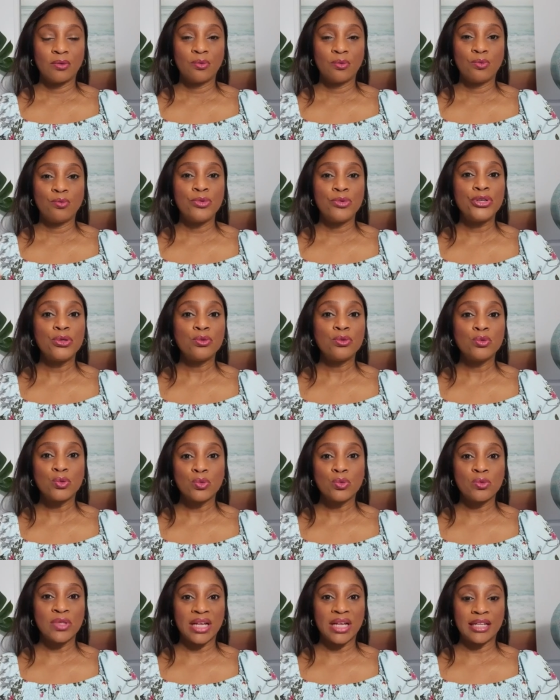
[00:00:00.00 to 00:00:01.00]
We don't
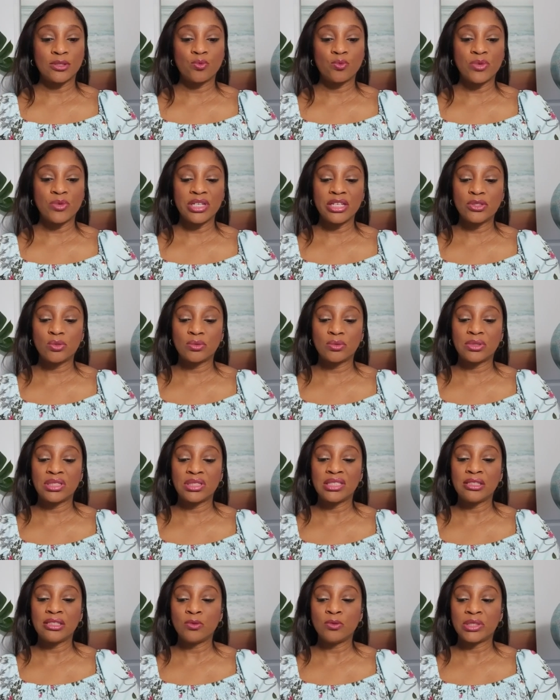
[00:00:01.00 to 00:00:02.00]
do that. We need to
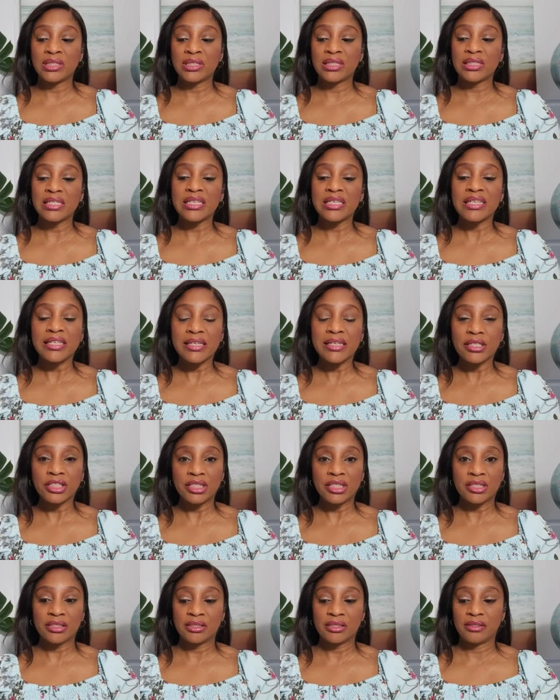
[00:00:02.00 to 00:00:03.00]
deal with
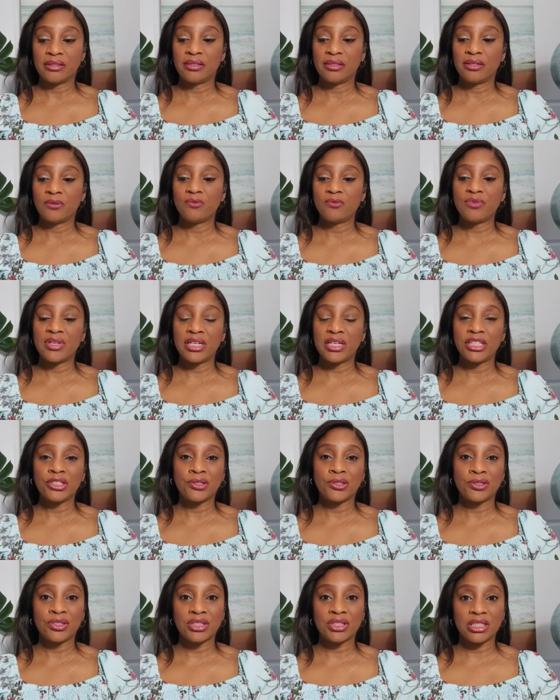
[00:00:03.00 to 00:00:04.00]
each
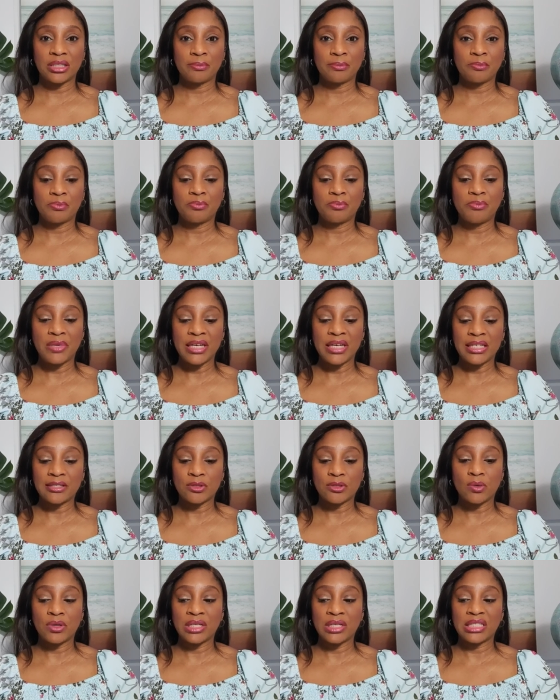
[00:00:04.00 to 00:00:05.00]
relationship
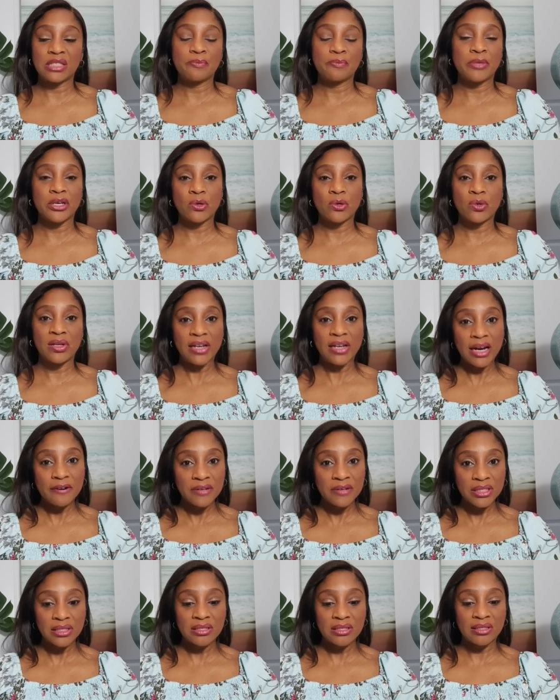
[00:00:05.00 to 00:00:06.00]
based on its
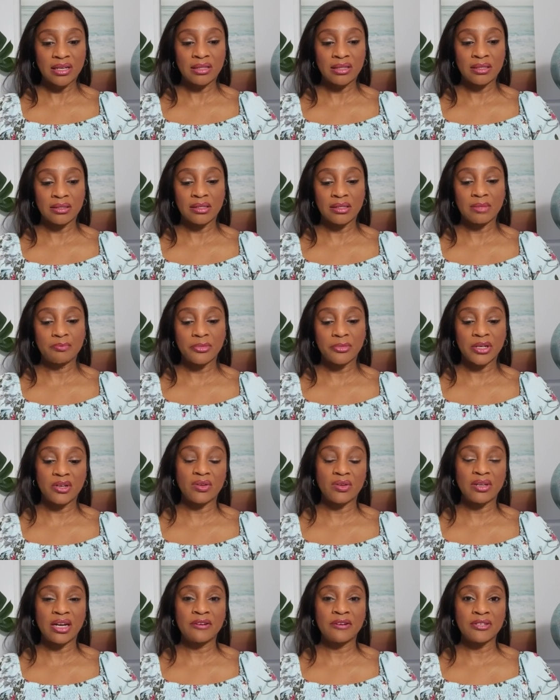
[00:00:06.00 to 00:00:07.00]
peculiarities and the
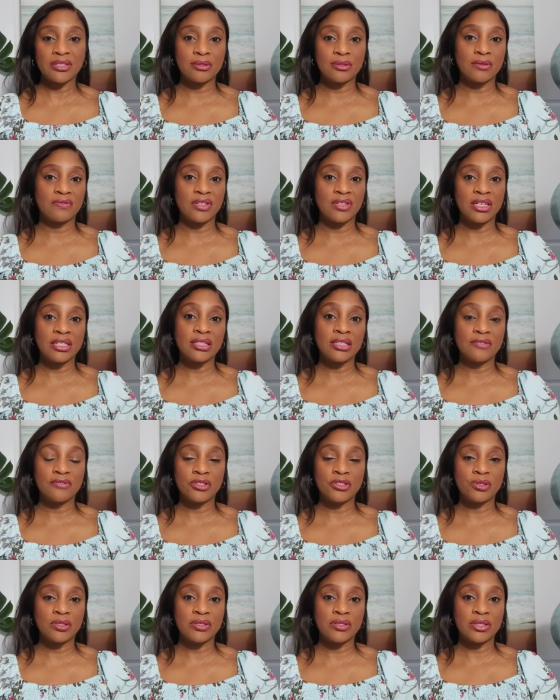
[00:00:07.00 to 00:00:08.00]
peculiarity of the
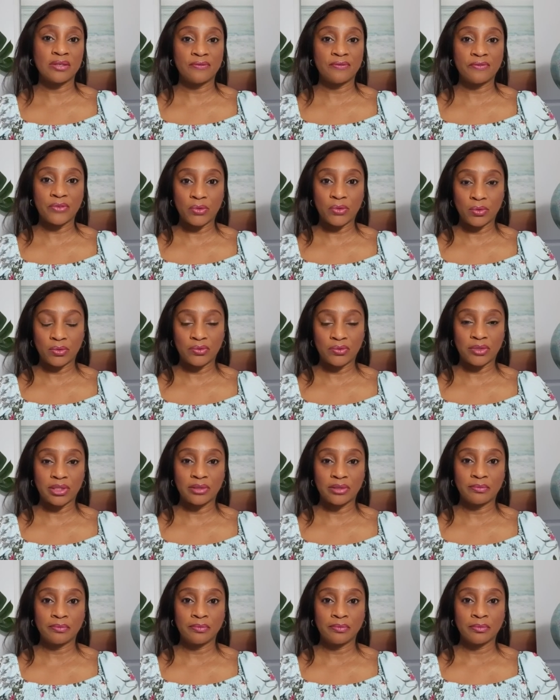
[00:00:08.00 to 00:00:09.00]
individuals involved.
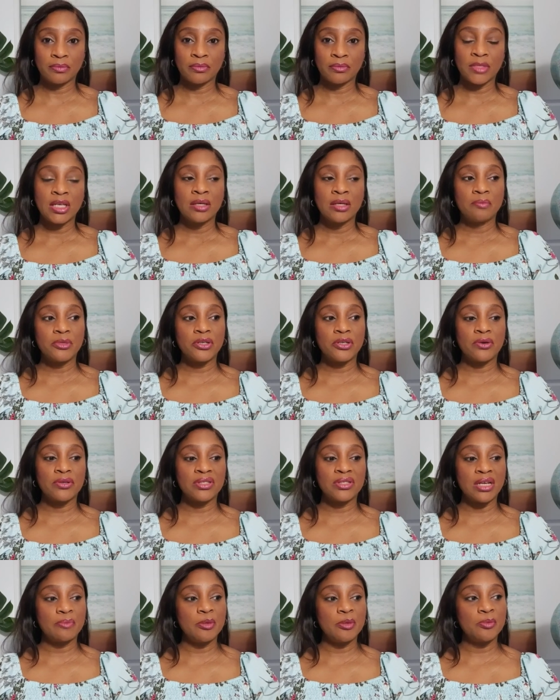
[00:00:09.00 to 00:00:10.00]
Because
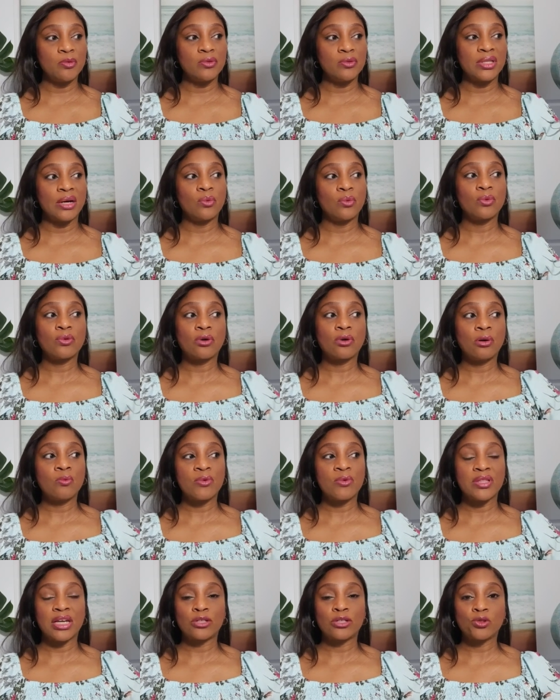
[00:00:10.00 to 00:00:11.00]
there are people that will come
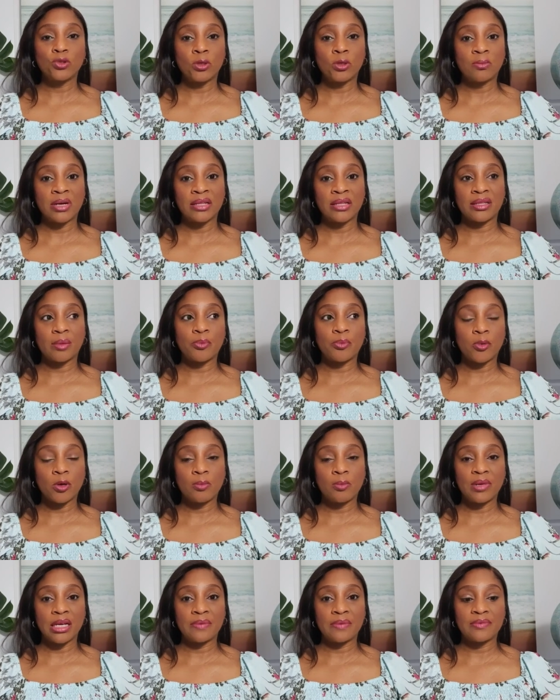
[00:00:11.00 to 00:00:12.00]
with their trauma and their
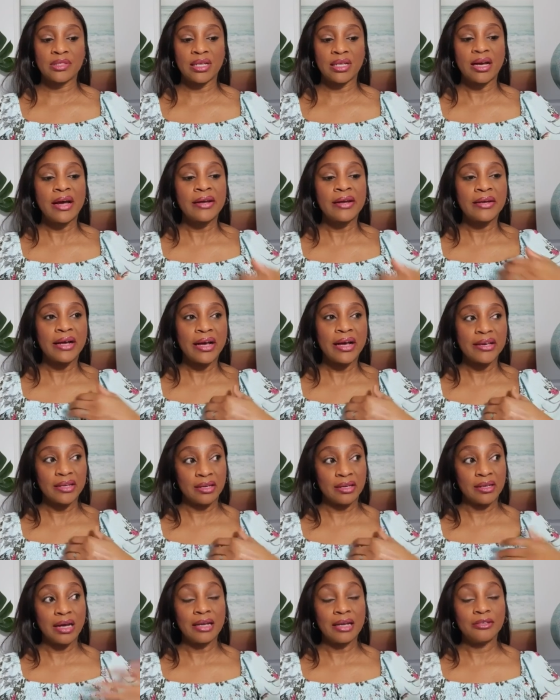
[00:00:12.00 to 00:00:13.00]
problems, and I
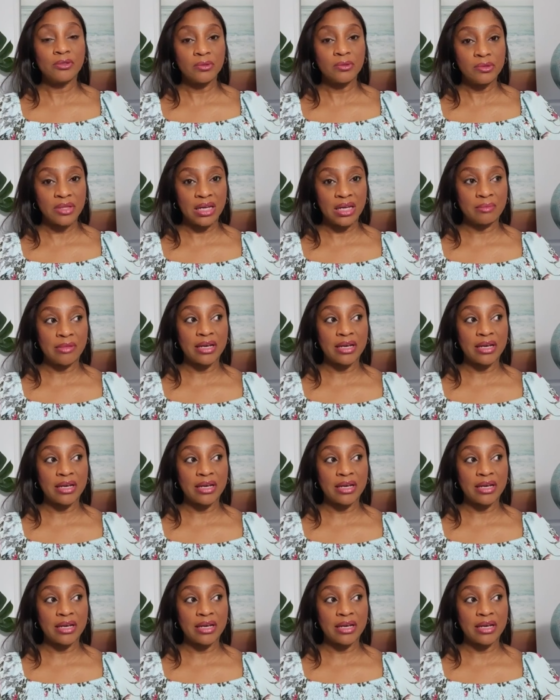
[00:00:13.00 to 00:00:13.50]
can handle them.